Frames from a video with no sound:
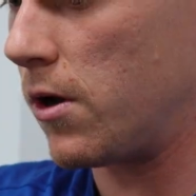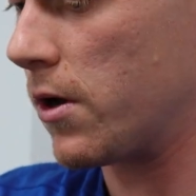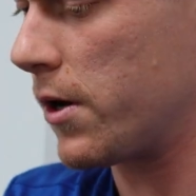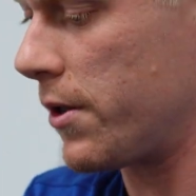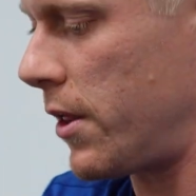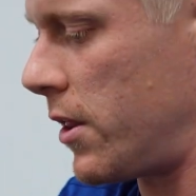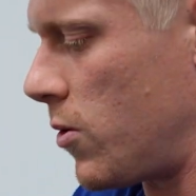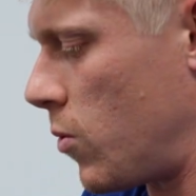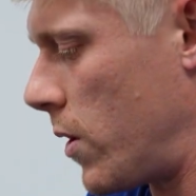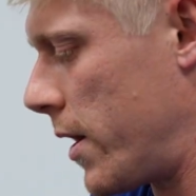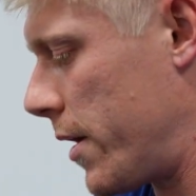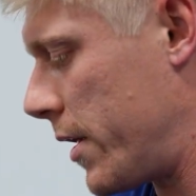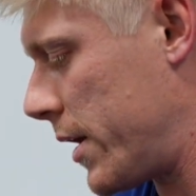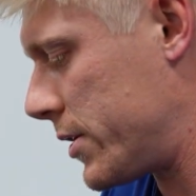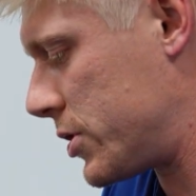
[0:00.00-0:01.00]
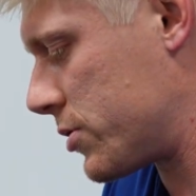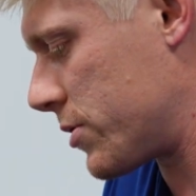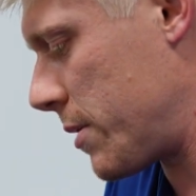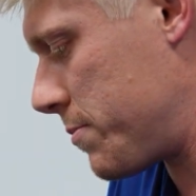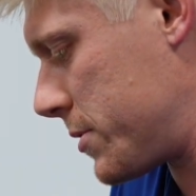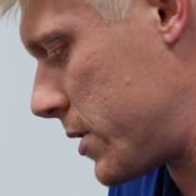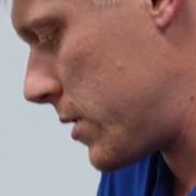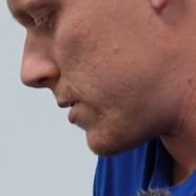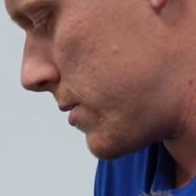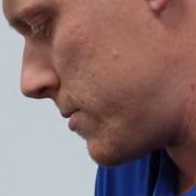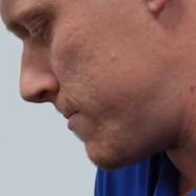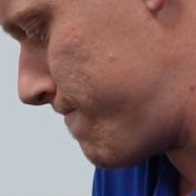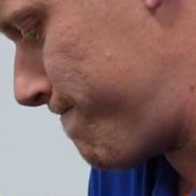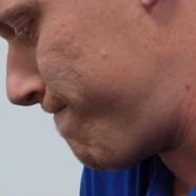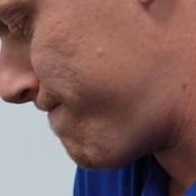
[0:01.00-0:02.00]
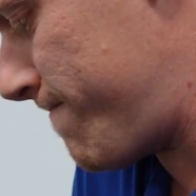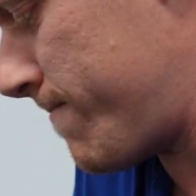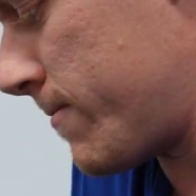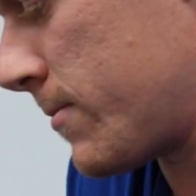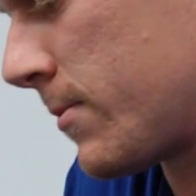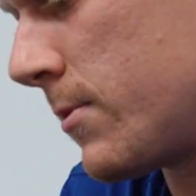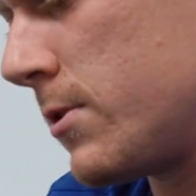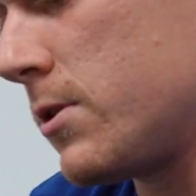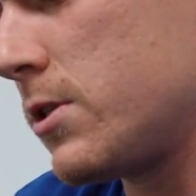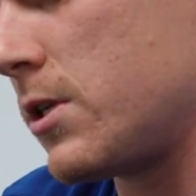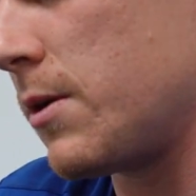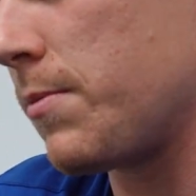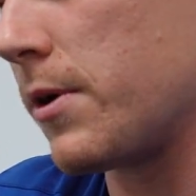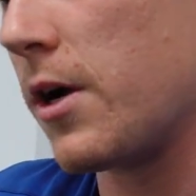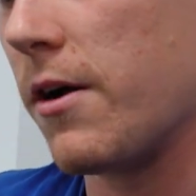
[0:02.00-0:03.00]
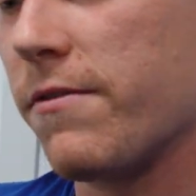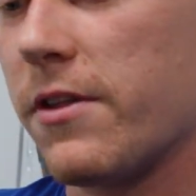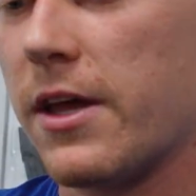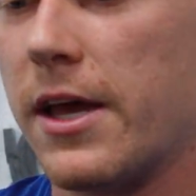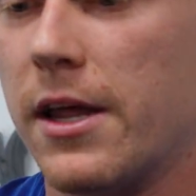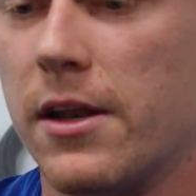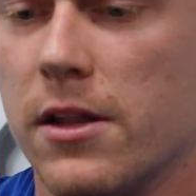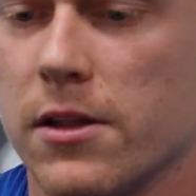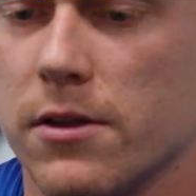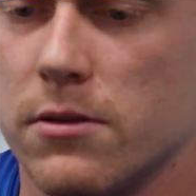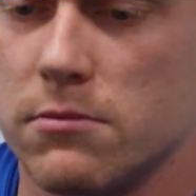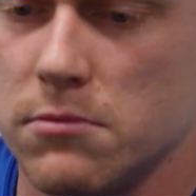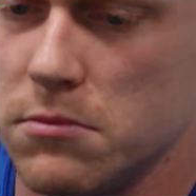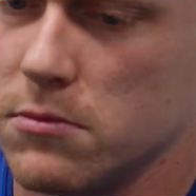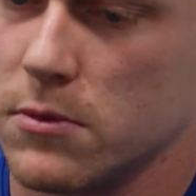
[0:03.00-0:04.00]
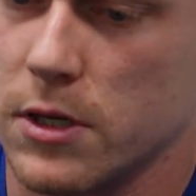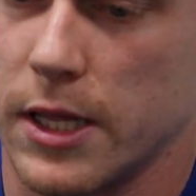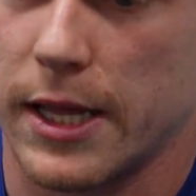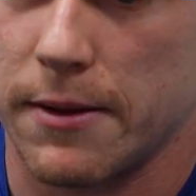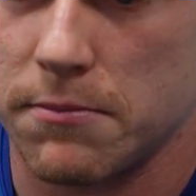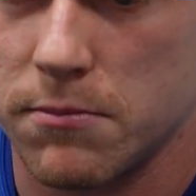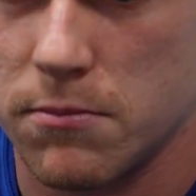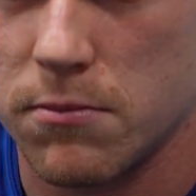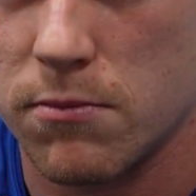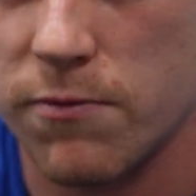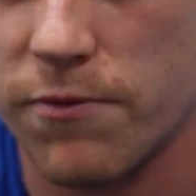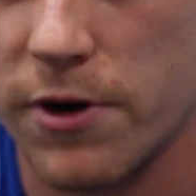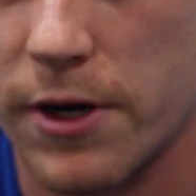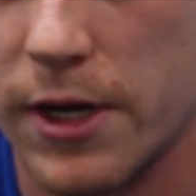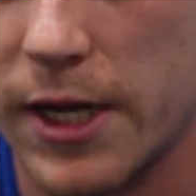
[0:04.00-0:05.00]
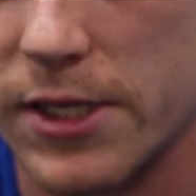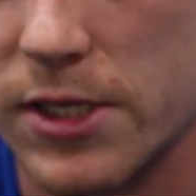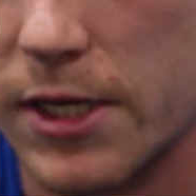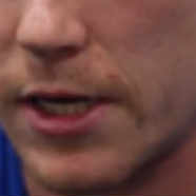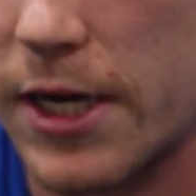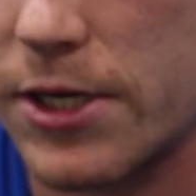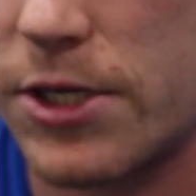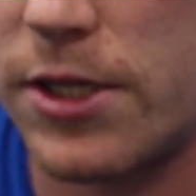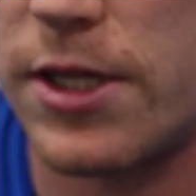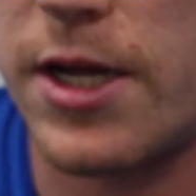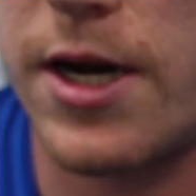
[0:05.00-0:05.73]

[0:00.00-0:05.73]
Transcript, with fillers: longer than the wire that I stripped, snipping off the end, and look at that, very nice connection